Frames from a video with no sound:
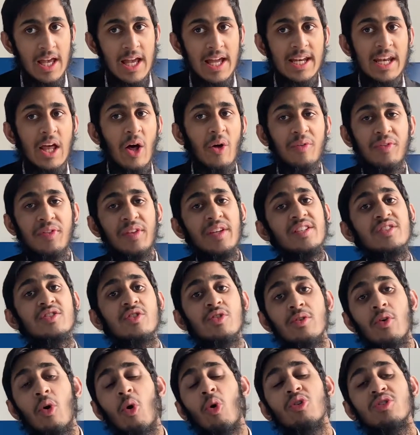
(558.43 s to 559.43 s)
Now, this
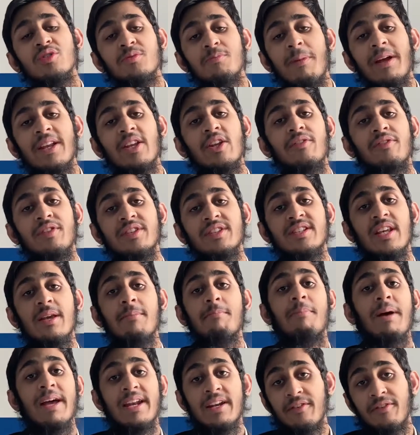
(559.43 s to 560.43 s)
holds many of the same
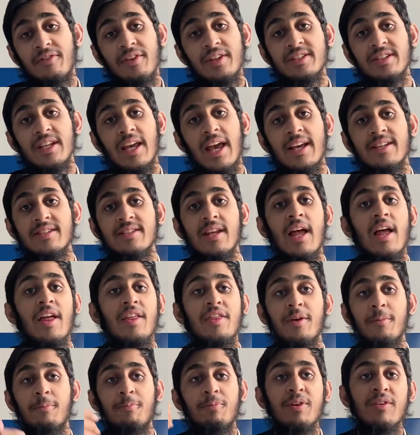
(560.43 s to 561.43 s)
benefits as
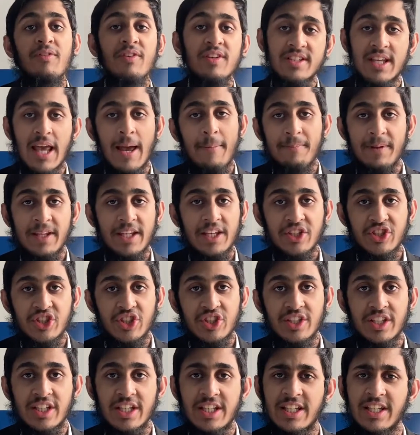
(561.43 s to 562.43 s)
the previous
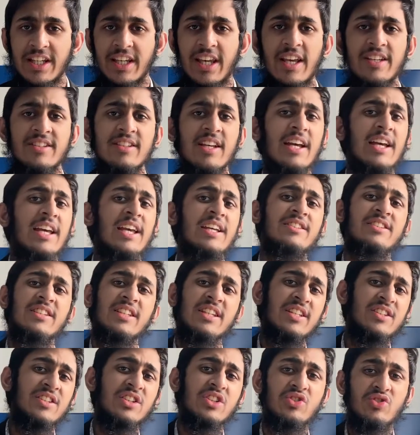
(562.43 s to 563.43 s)
application that indicates it's
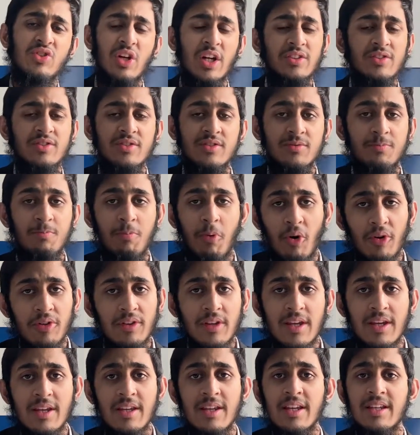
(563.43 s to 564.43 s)
easy
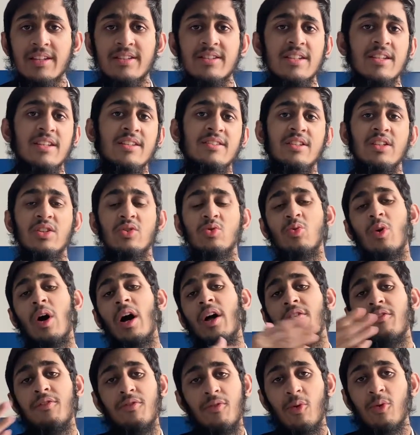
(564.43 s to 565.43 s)
transporting, it's easy to
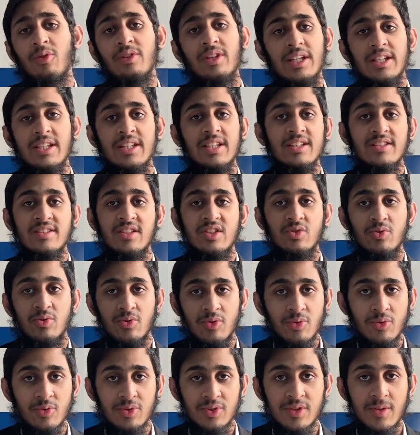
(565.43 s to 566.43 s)
unfold, and easy to
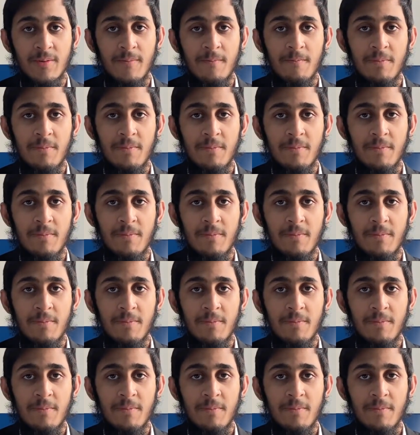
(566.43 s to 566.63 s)
use.